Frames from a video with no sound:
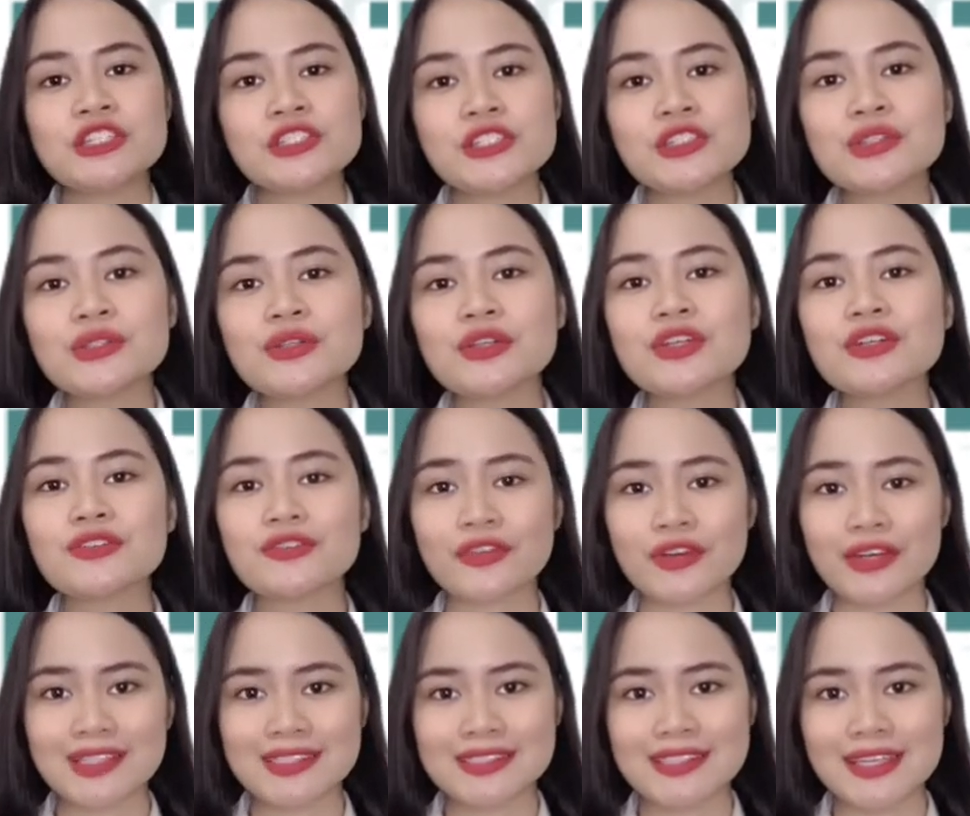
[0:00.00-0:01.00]
listen to your
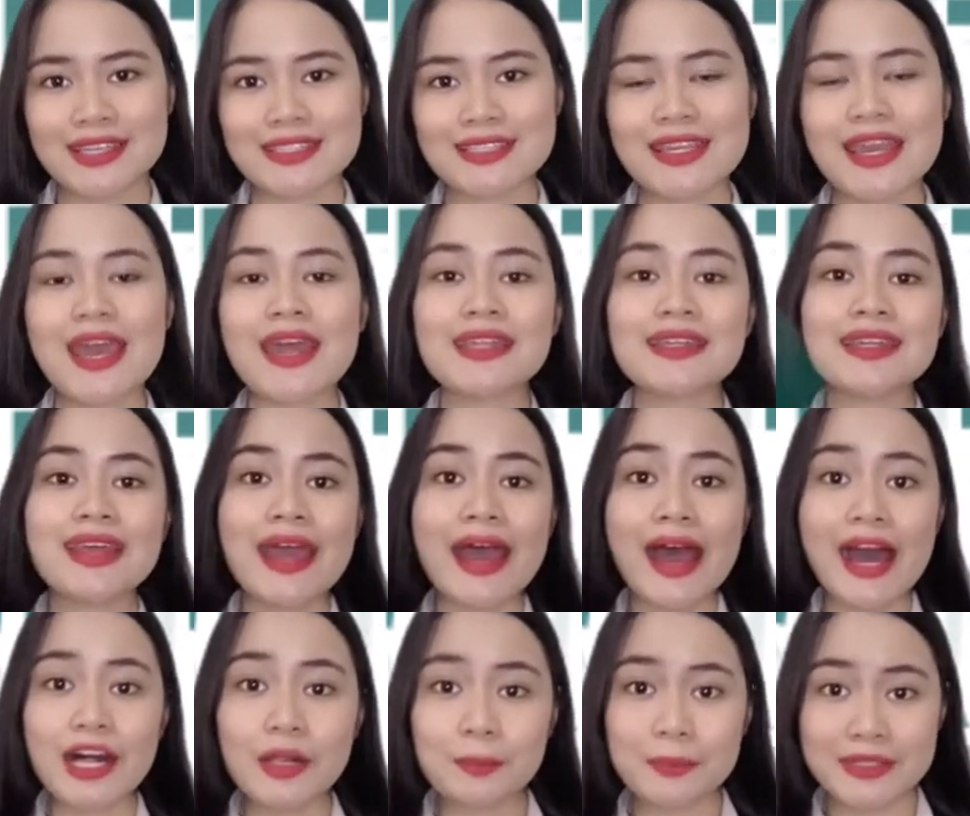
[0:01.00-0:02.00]
voices and
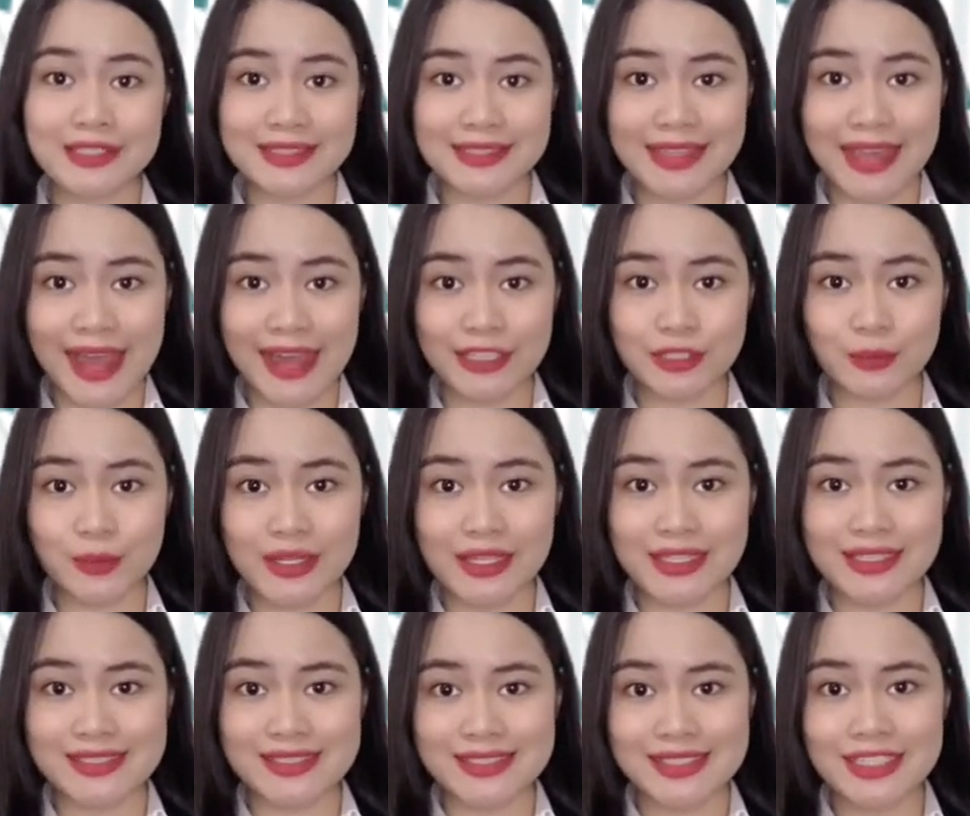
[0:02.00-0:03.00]
help in the
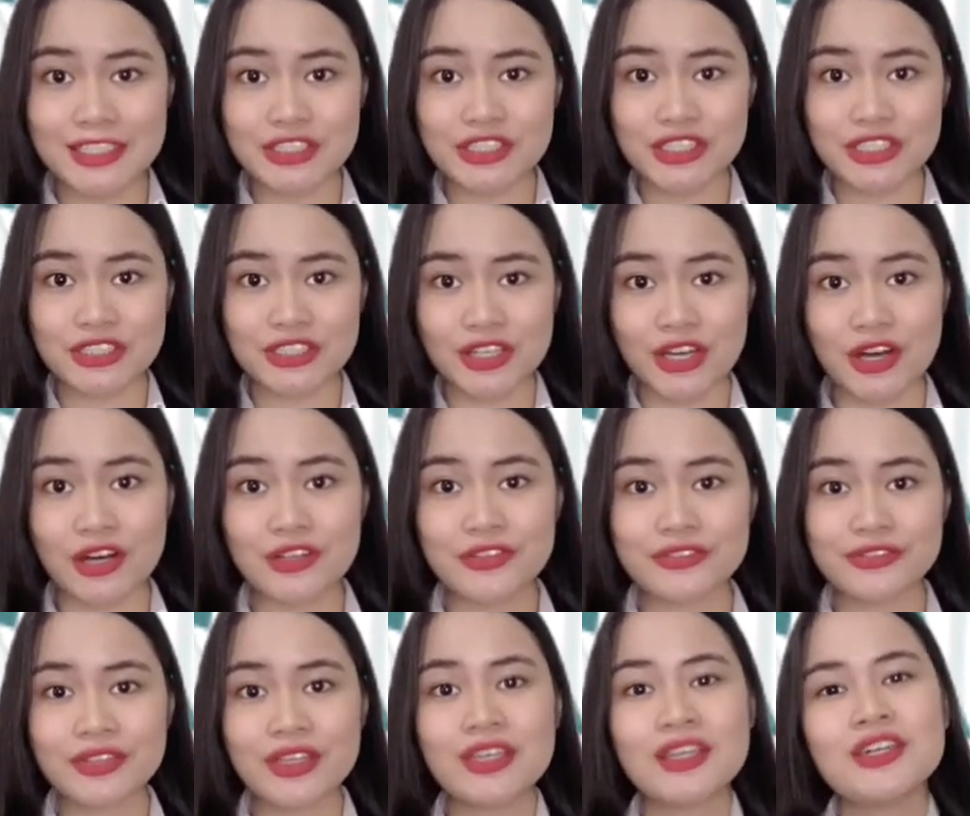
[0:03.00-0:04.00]
actualization
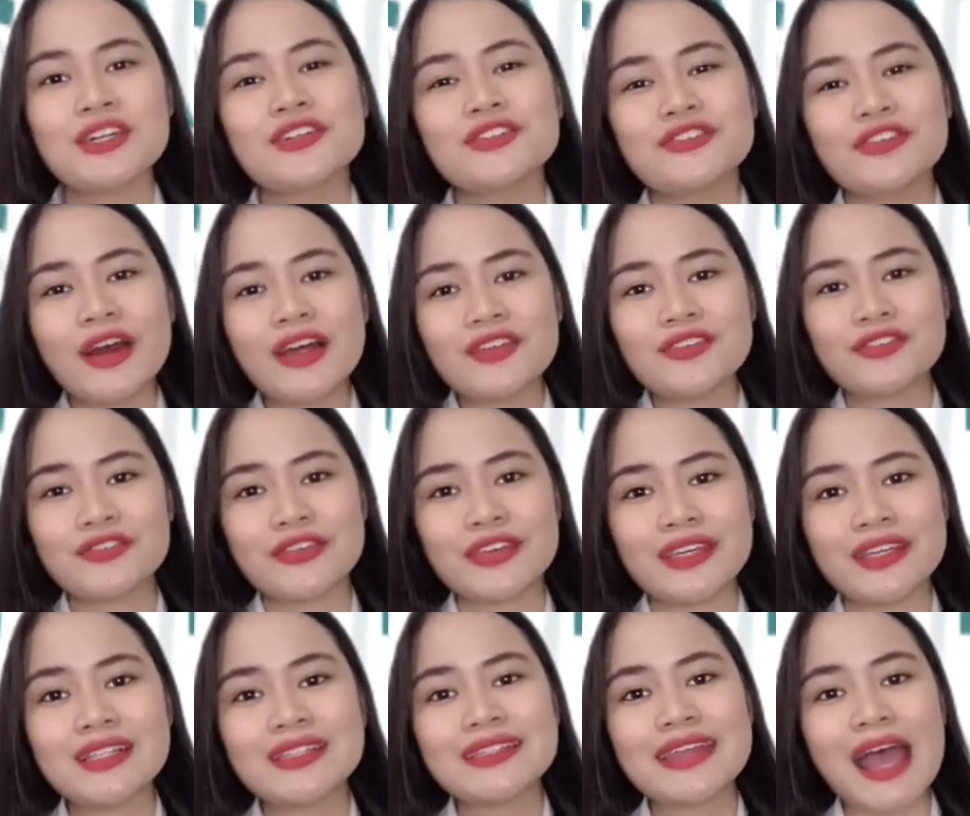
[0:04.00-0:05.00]
of
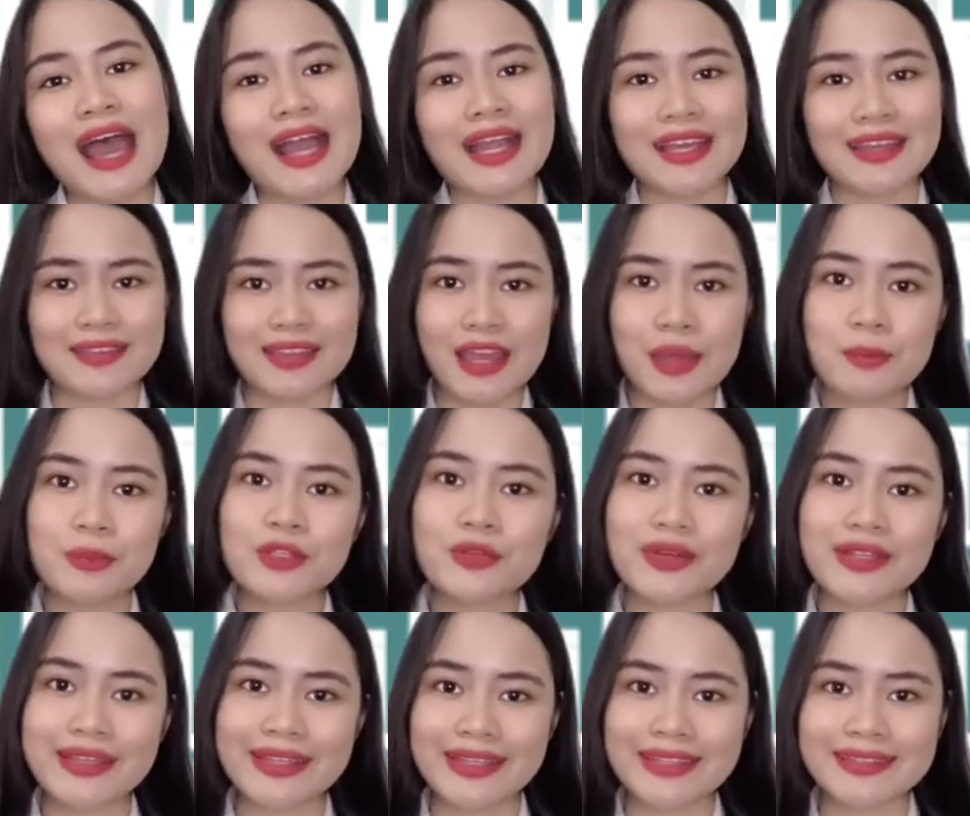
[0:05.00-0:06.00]
fun-filled
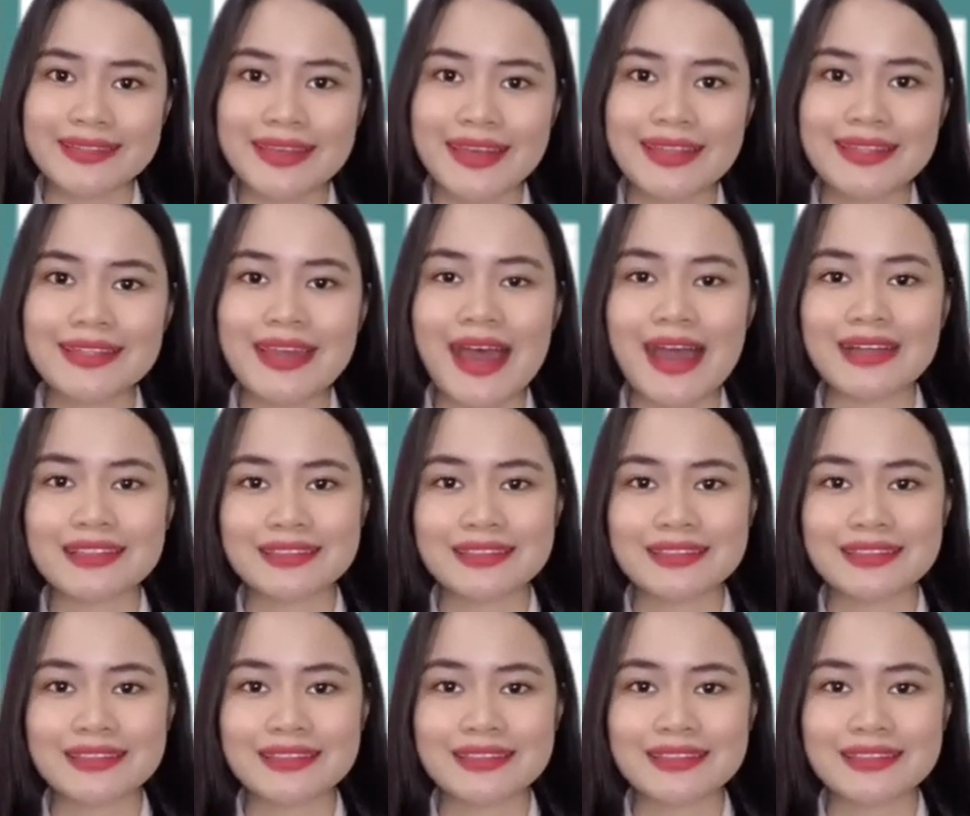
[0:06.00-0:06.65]
academic-related